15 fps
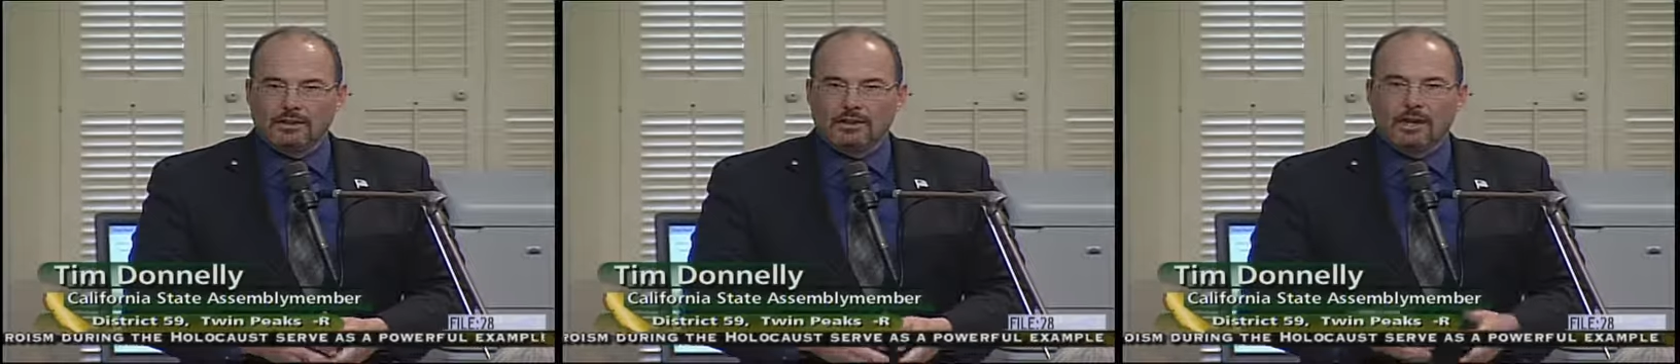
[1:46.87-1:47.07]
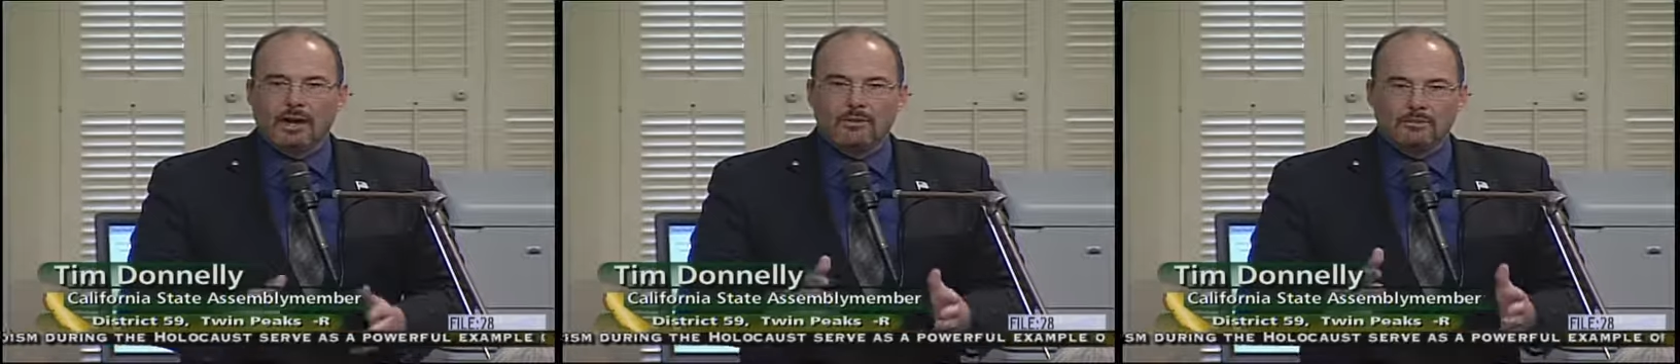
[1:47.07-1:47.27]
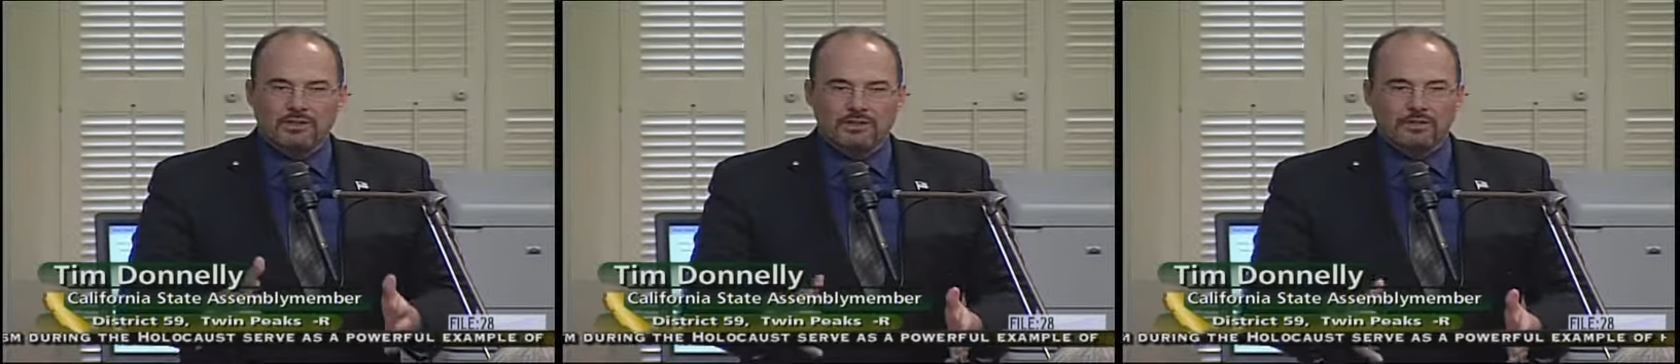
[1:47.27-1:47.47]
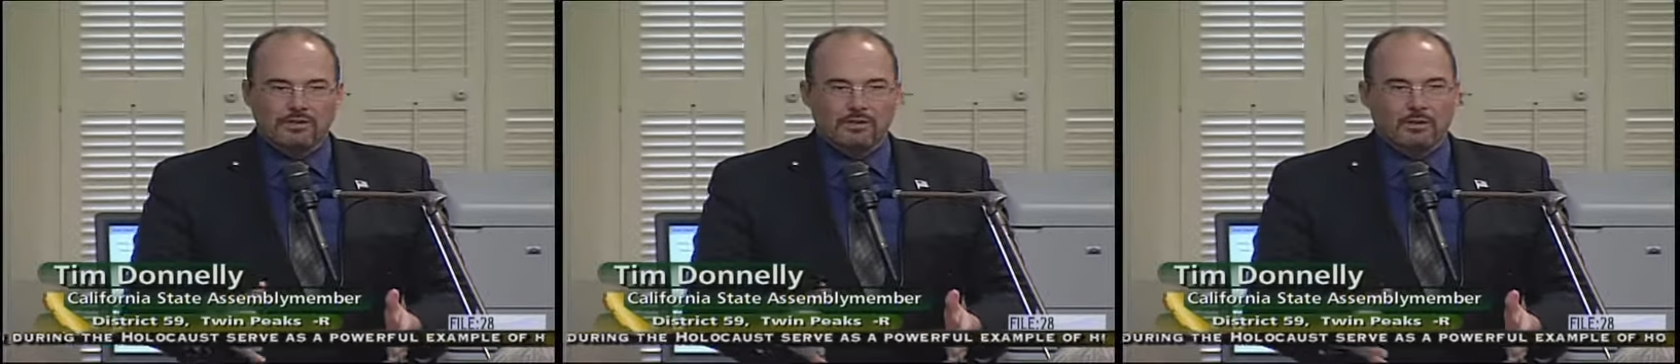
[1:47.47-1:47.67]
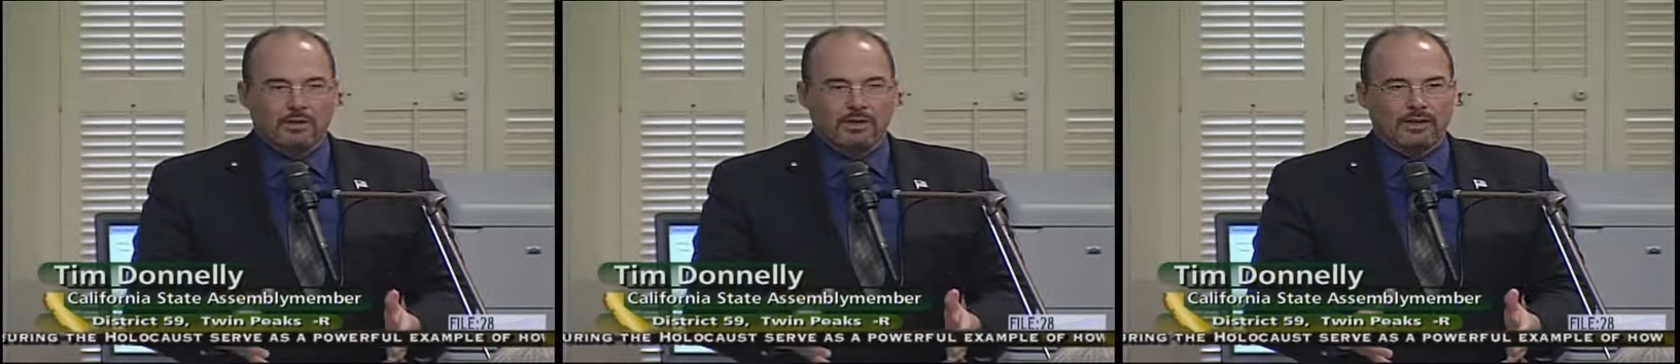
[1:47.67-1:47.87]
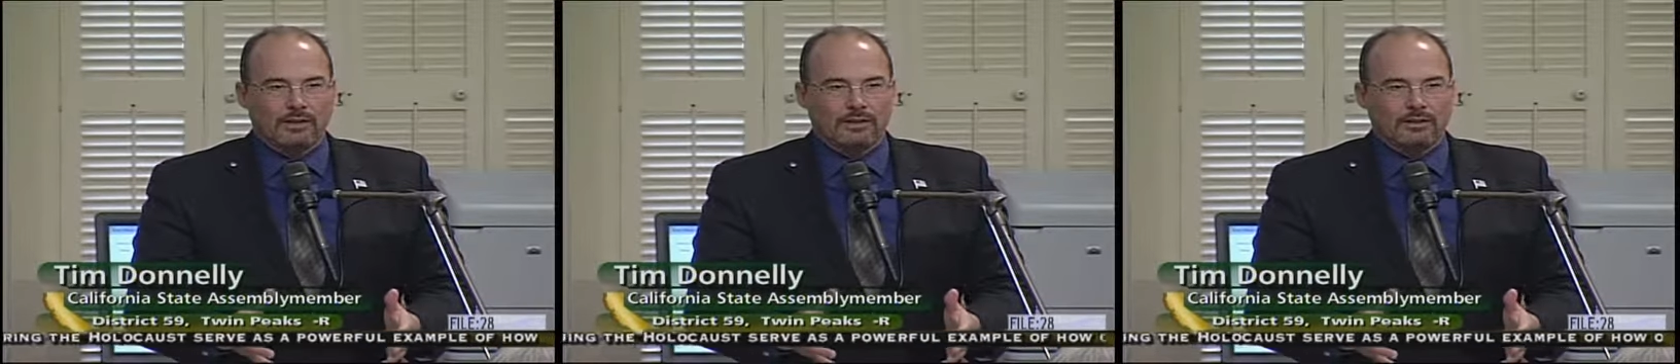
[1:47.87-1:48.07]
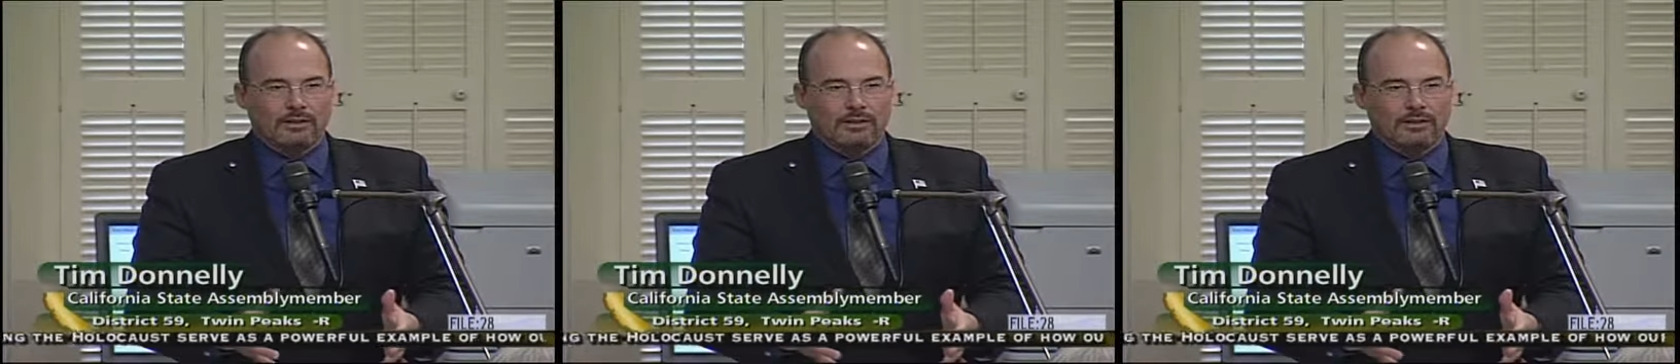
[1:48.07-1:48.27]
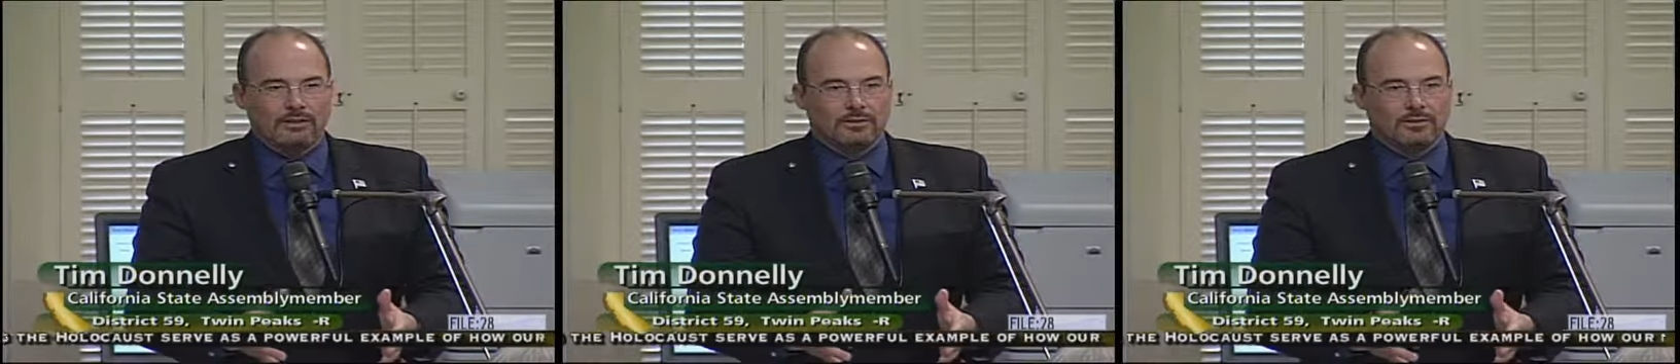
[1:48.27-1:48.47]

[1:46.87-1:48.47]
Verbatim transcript: happy story and